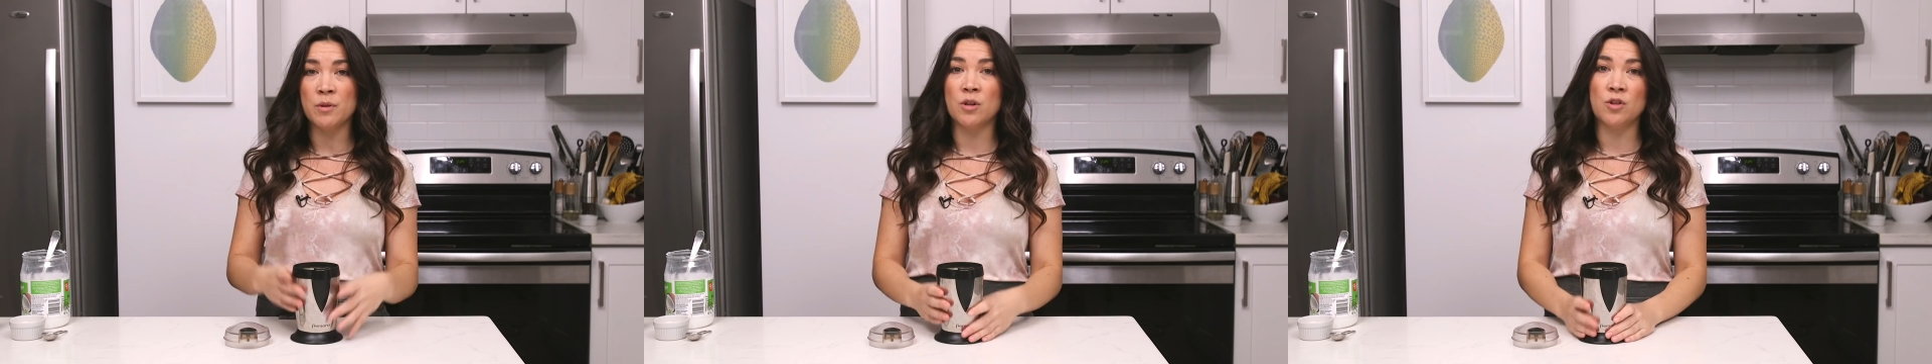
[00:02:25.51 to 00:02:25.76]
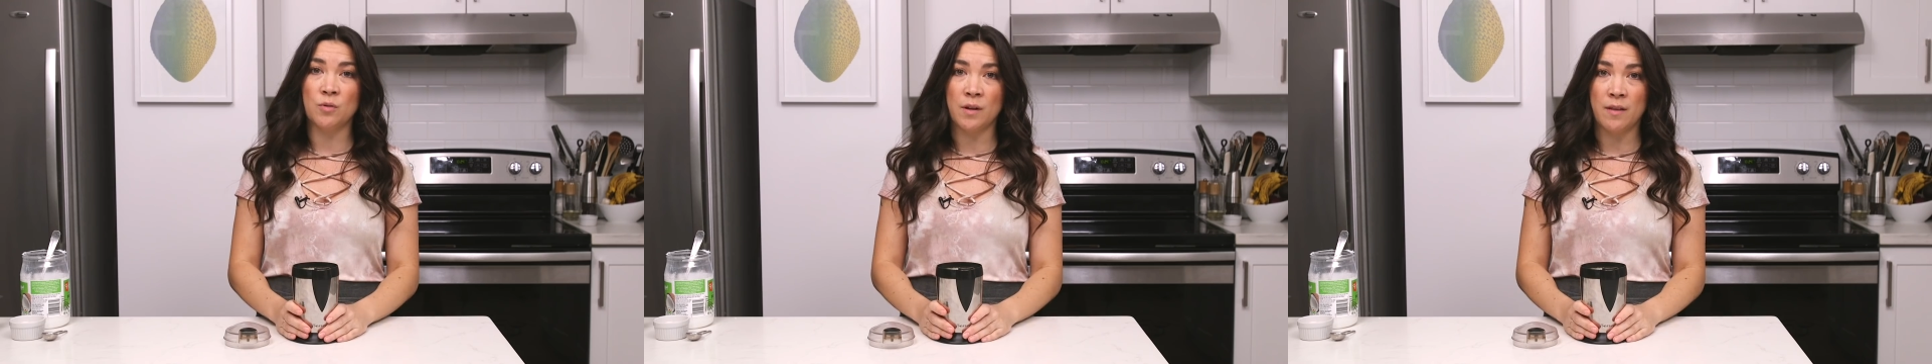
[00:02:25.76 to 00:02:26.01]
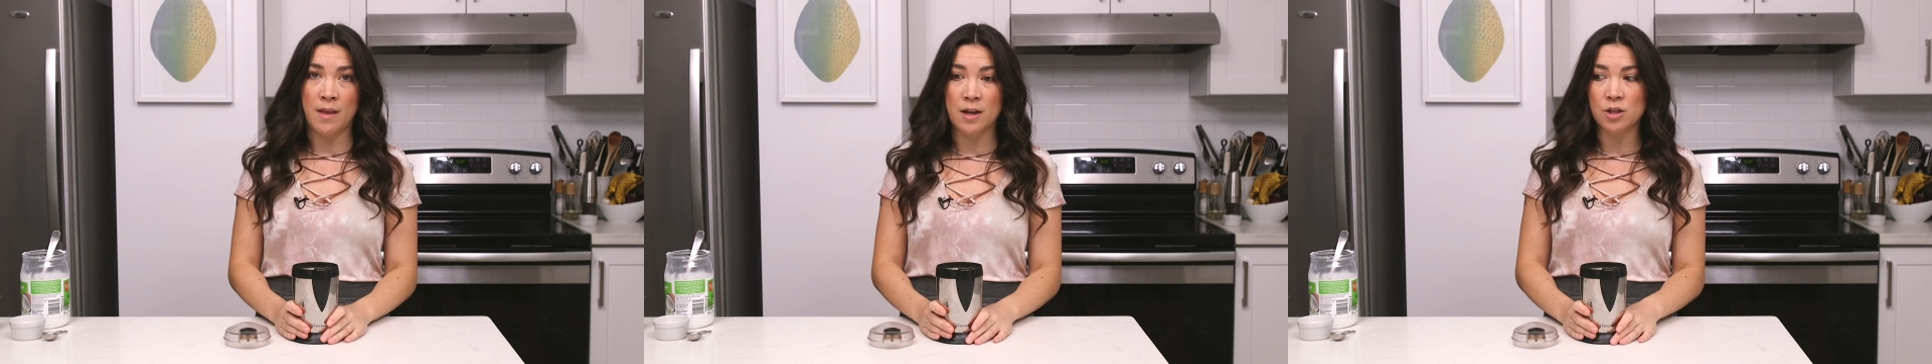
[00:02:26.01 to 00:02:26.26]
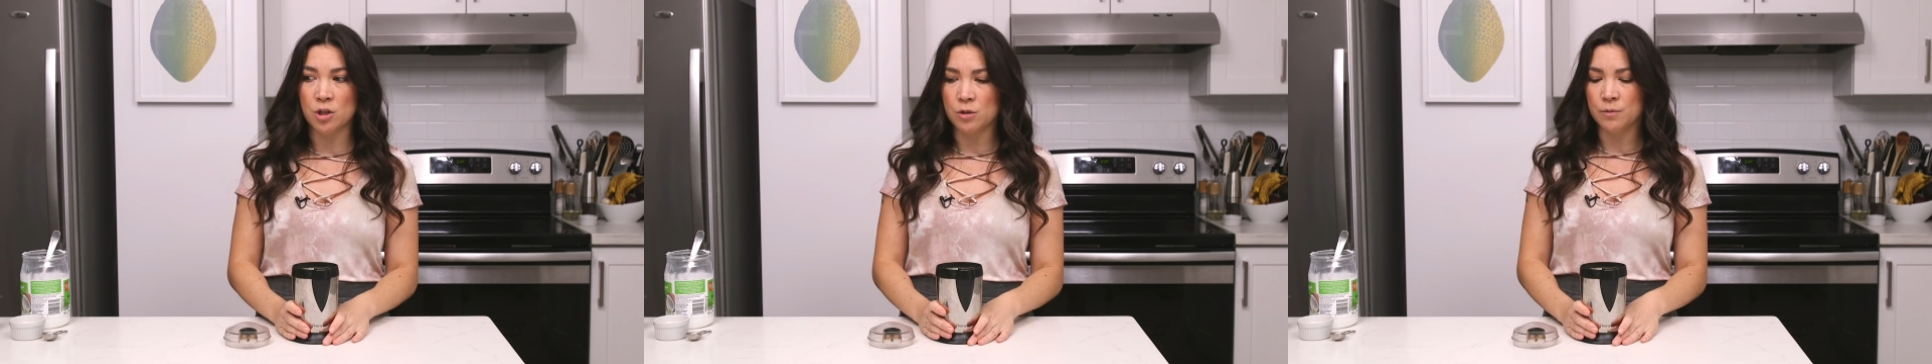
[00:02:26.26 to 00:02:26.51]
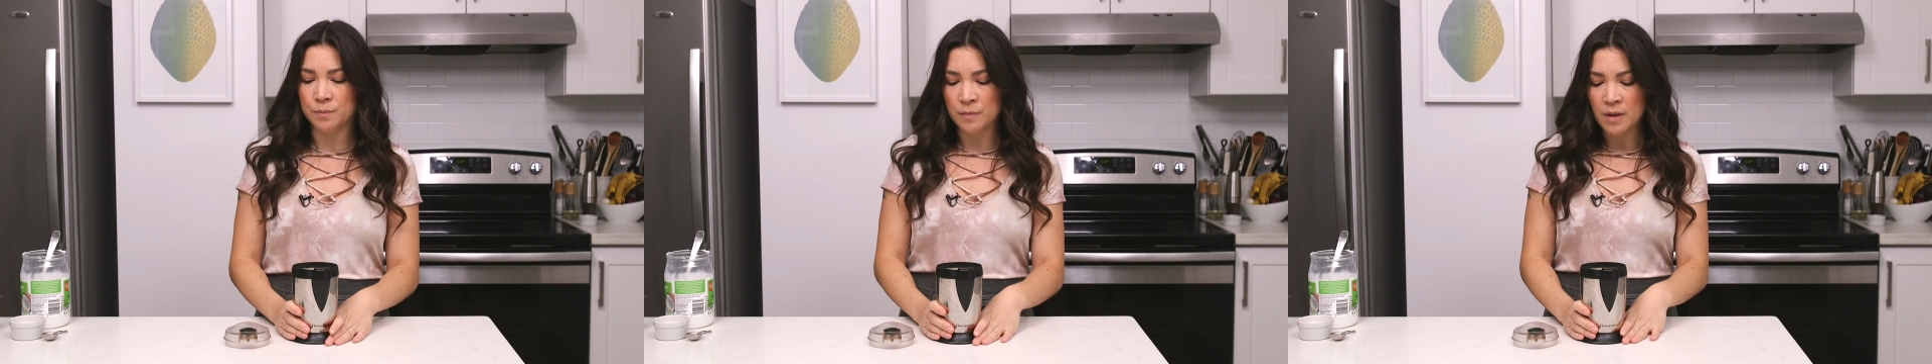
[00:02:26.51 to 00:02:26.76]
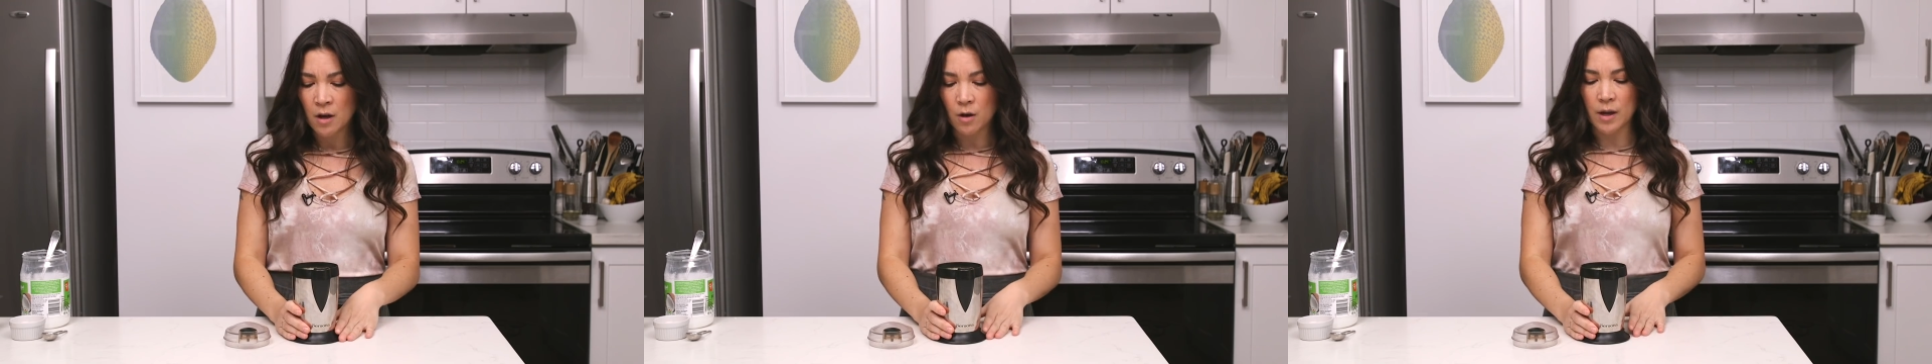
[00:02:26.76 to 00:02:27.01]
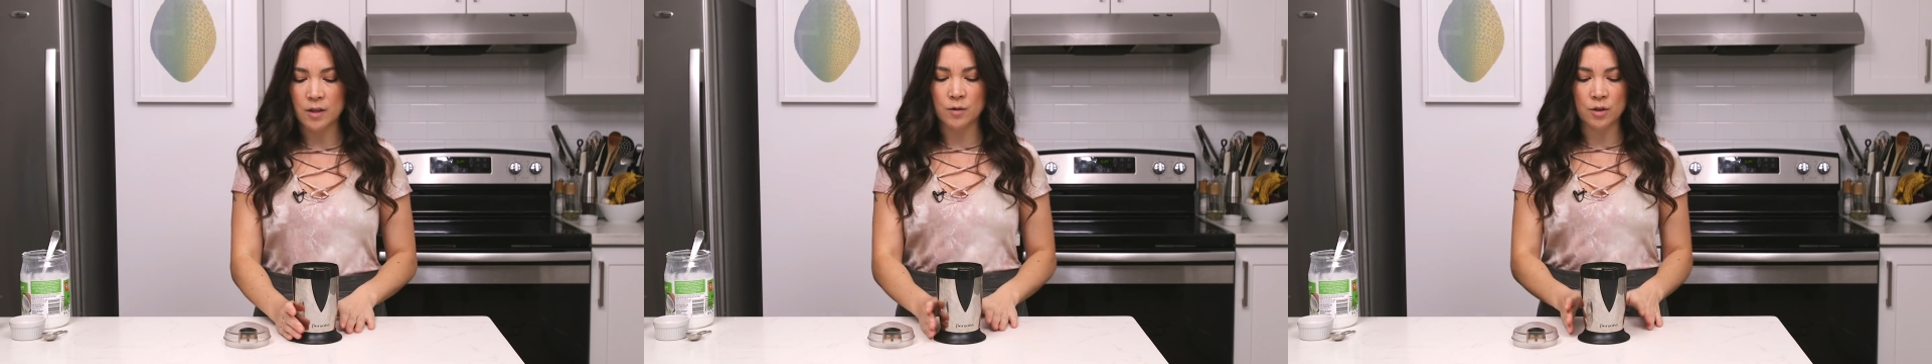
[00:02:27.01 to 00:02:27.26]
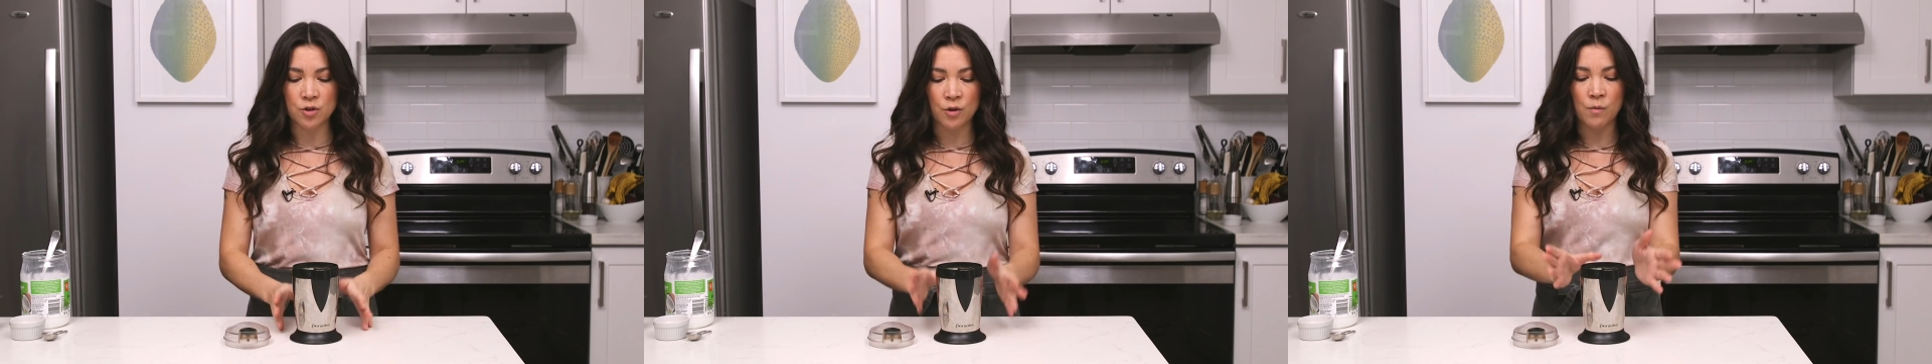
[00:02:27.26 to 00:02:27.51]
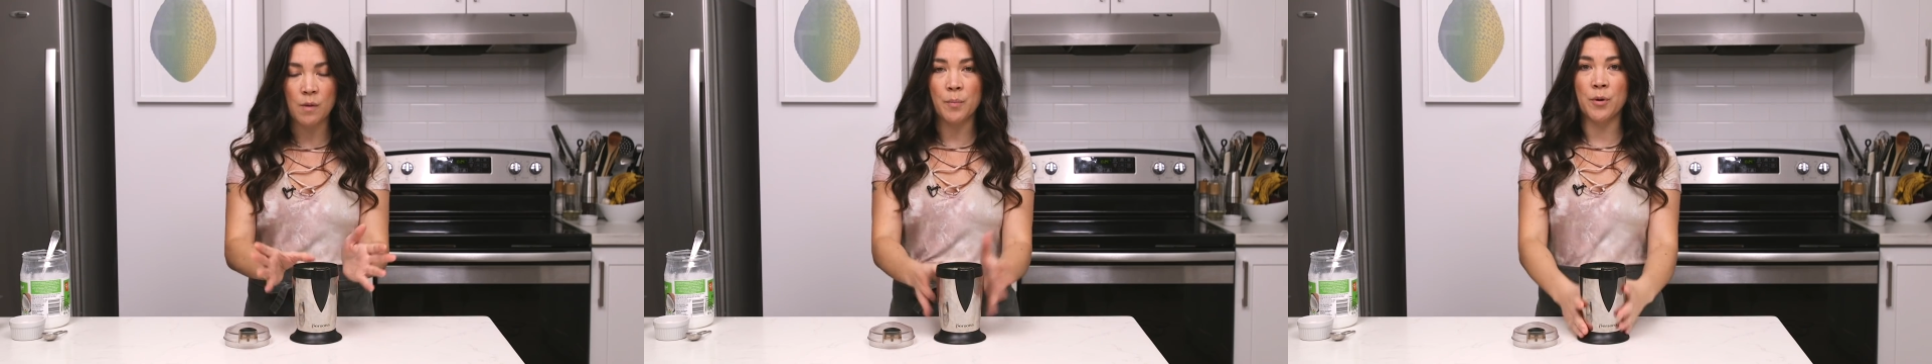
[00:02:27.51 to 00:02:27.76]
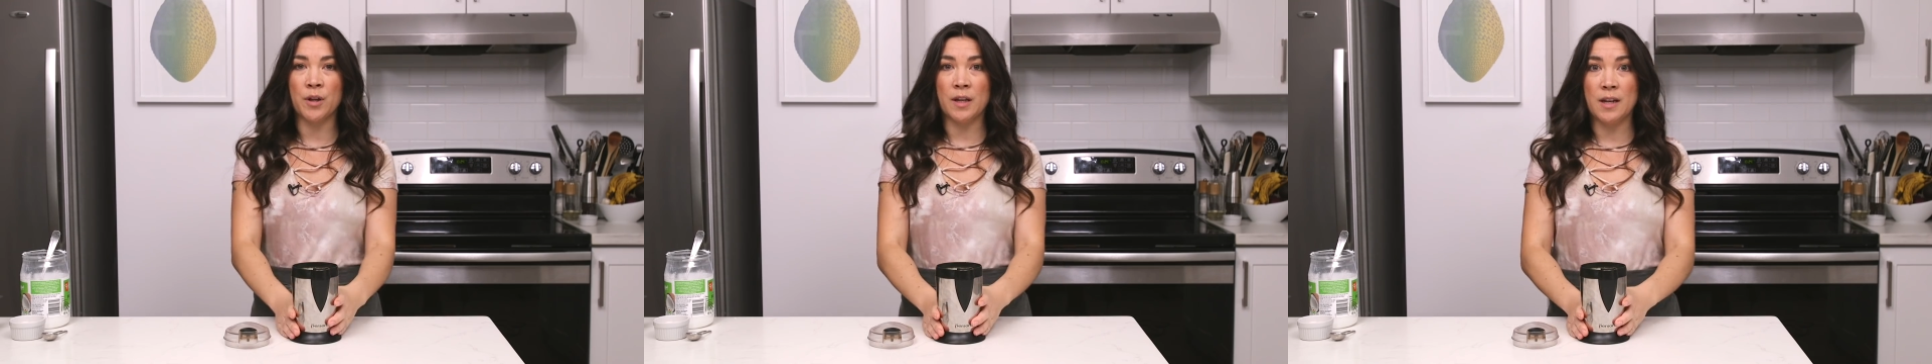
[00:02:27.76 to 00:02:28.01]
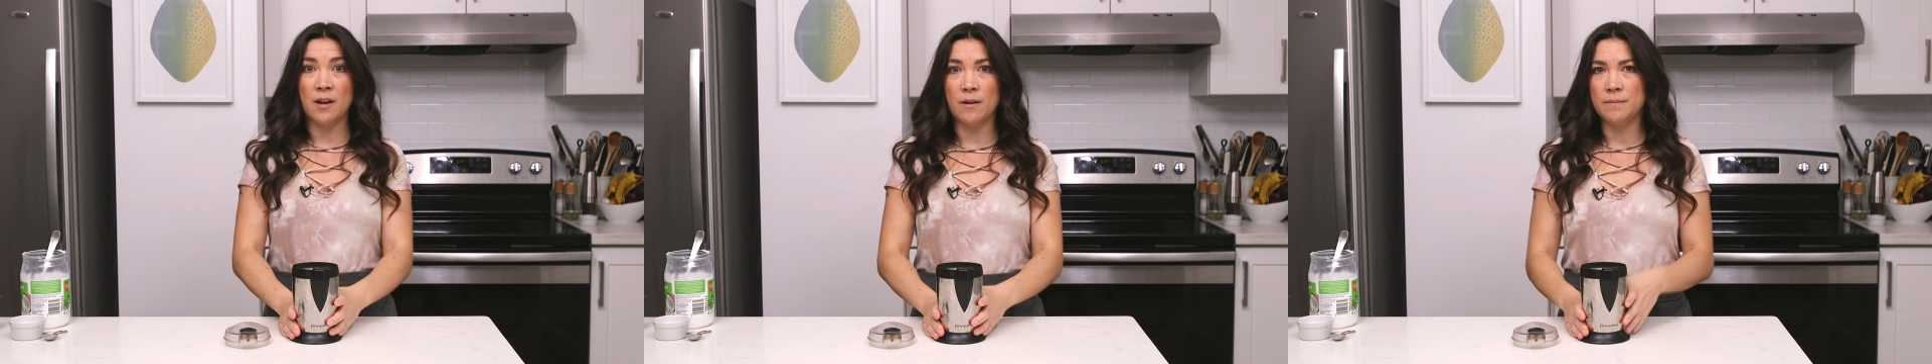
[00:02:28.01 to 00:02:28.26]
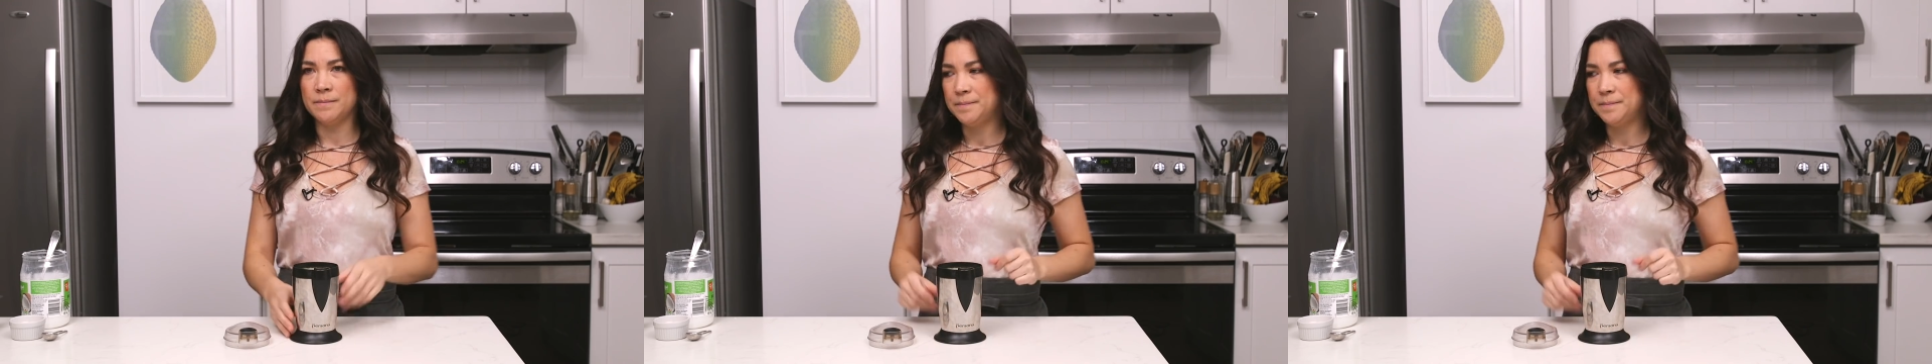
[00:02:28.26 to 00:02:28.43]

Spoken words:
You could do it in that too. Okay, so I'll show you what we're putting in here.